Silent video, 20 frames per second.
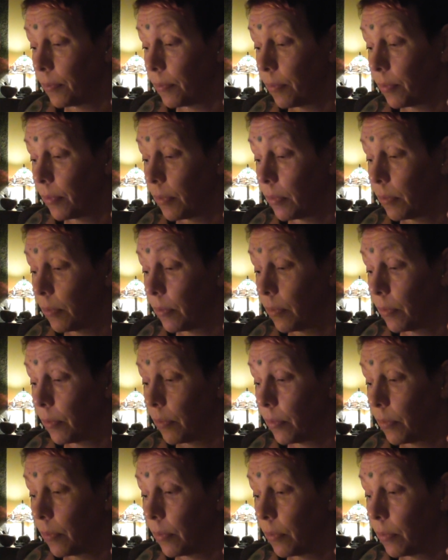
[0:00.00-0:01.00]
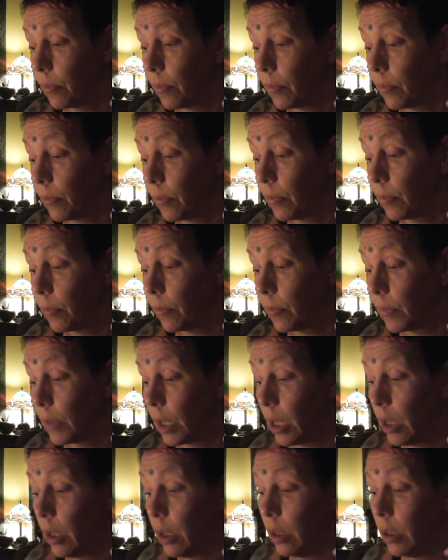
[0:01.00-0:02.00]

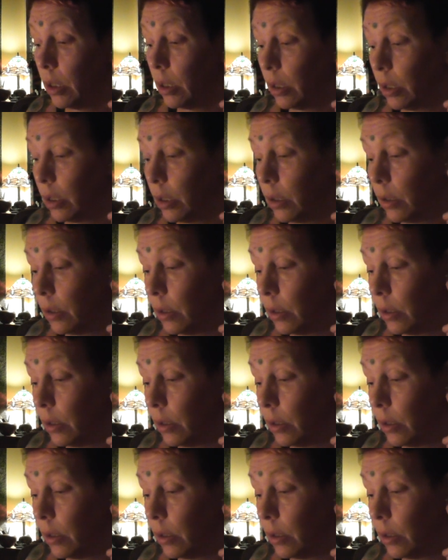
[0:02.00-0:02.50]
No one is speaking in this clip.